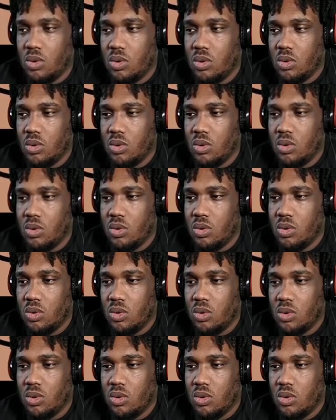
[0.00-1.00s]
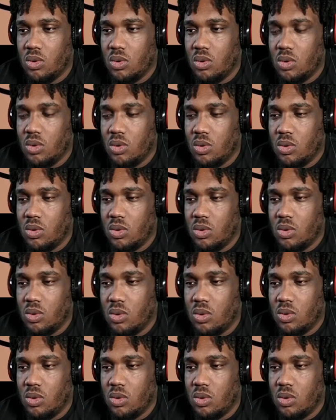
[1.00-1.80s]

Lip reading: No one is speaking in this clip.